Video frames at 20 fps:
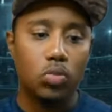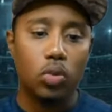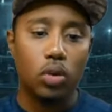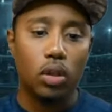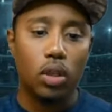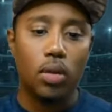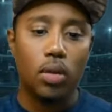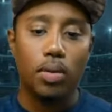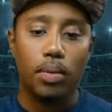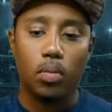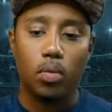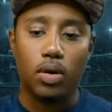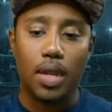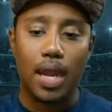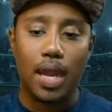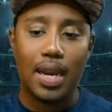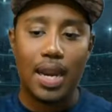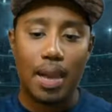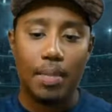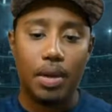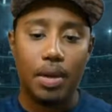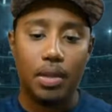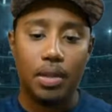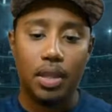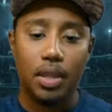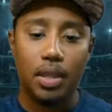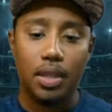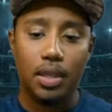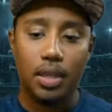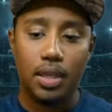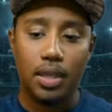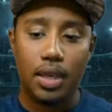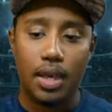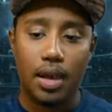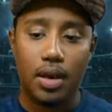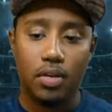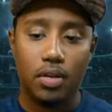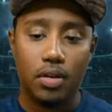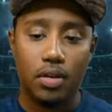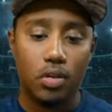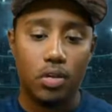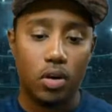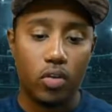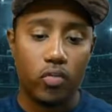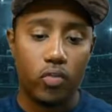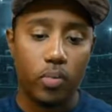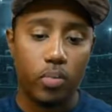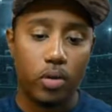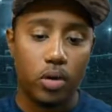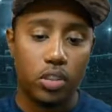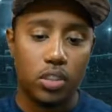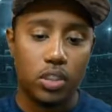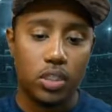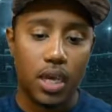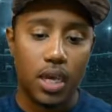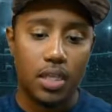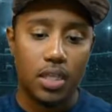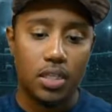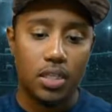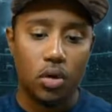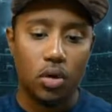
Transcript: were a little bit more dynamic than the New York Football Giants.